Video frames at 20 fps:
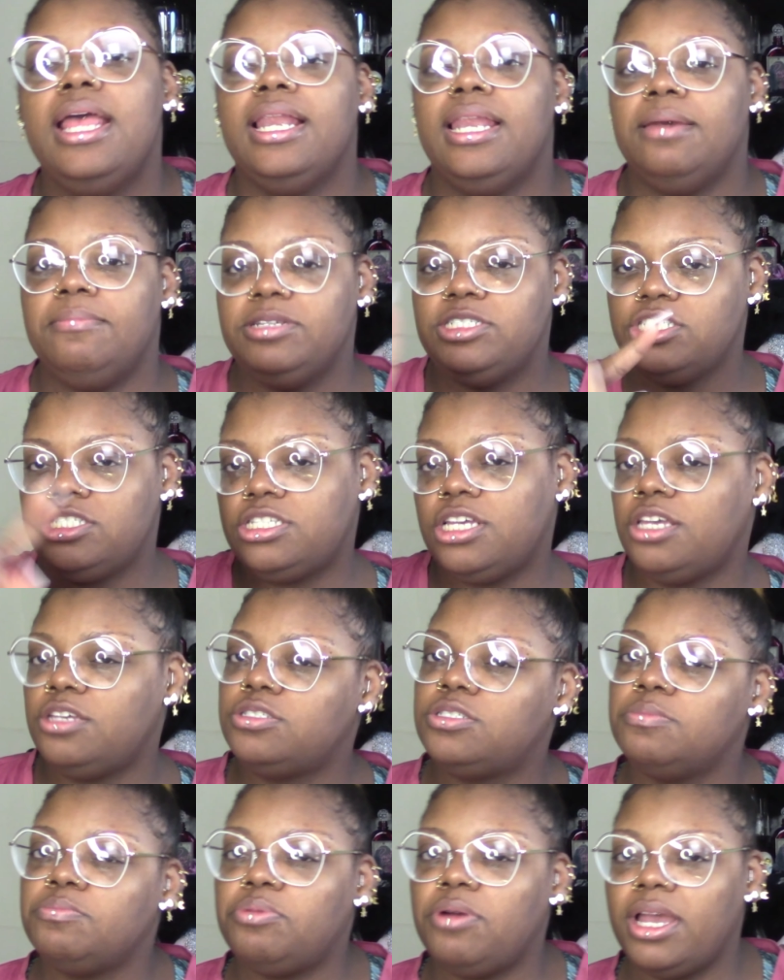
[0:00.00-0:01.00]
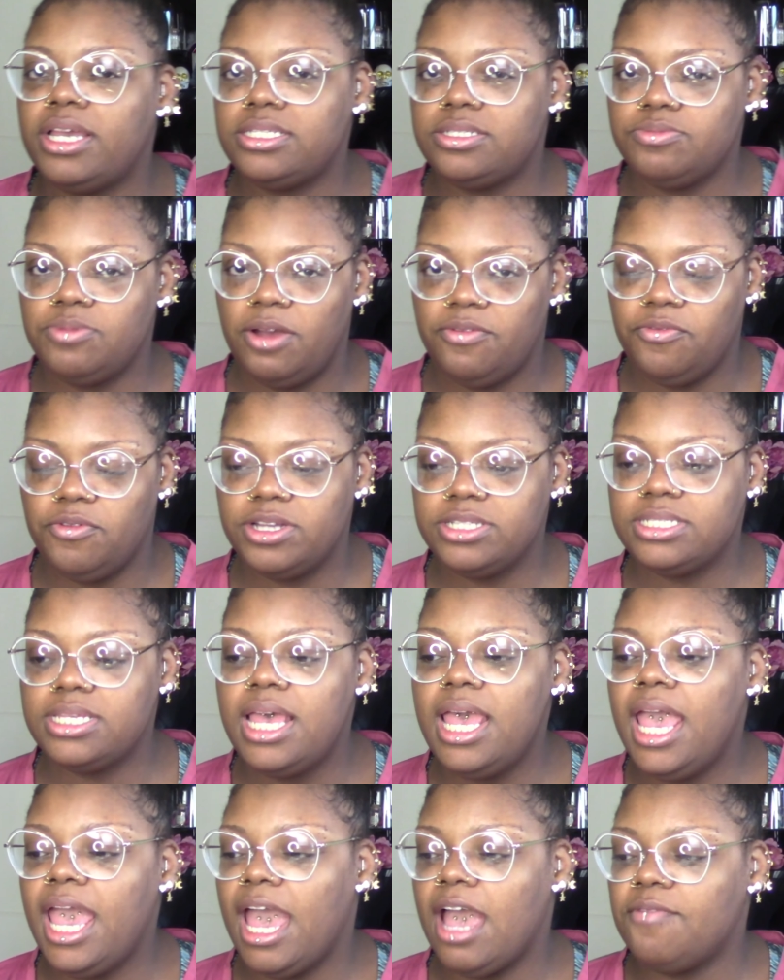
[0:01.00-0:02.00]
Let me just tell you some price reference.
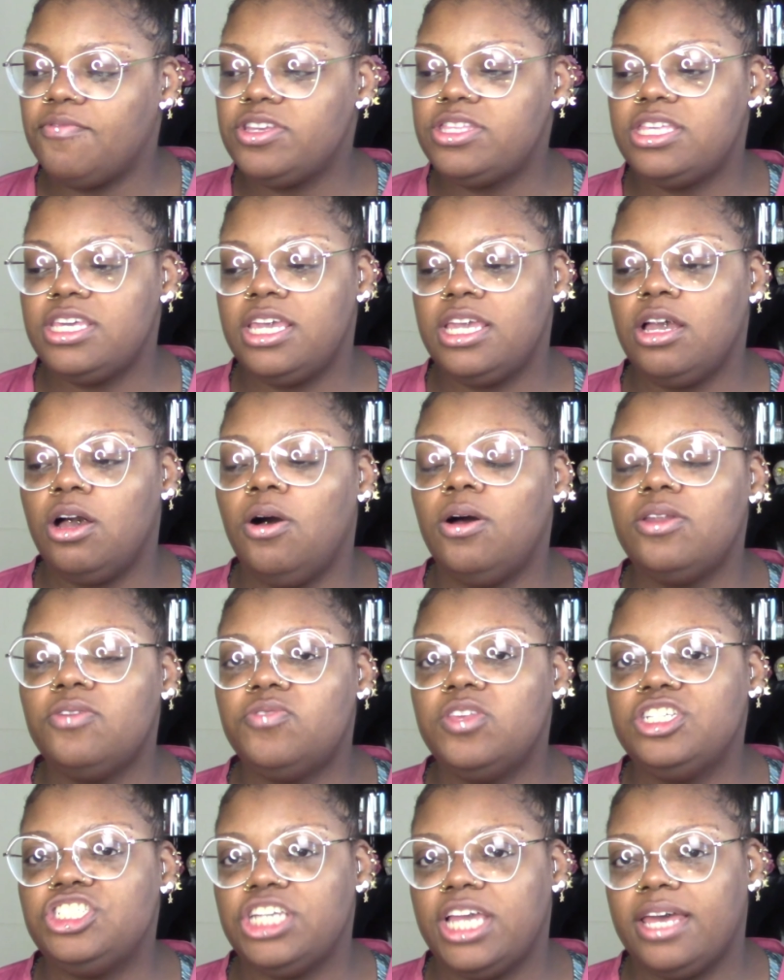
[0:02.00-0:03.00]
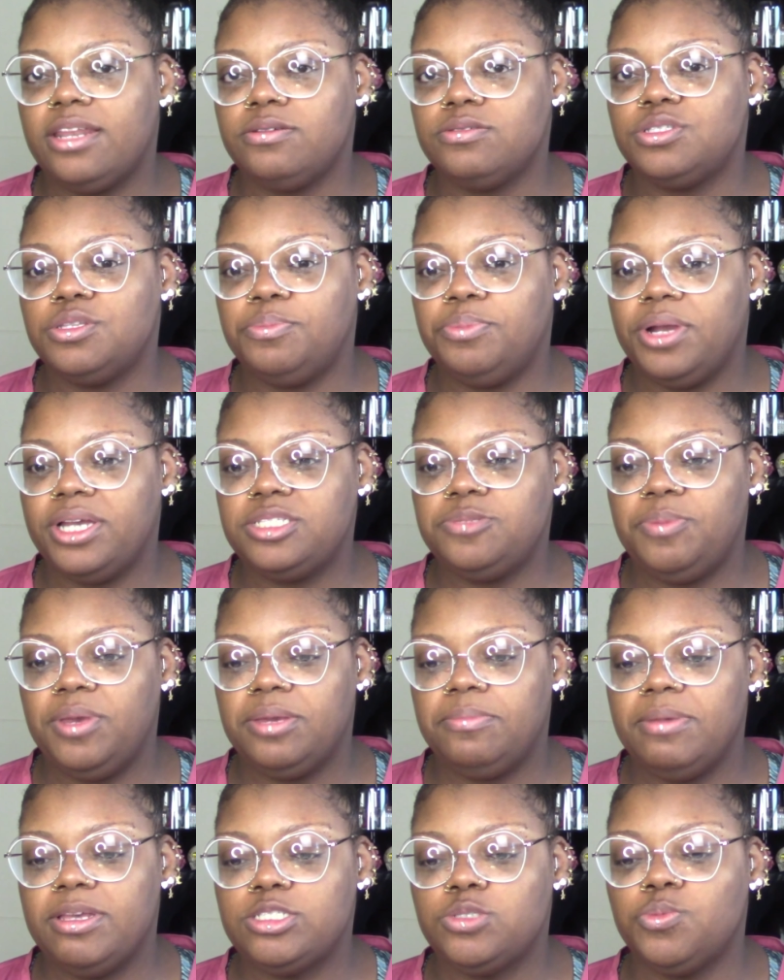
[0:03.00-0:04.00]
Everything, all of the shadows, the pressed
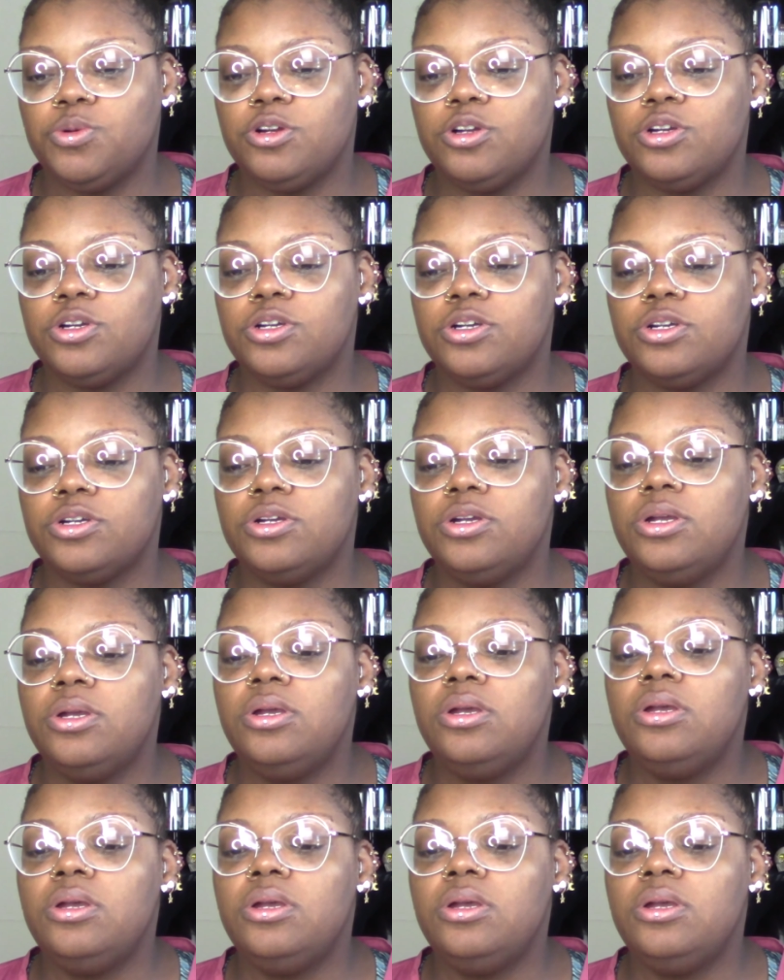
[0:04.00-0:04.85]
pigments were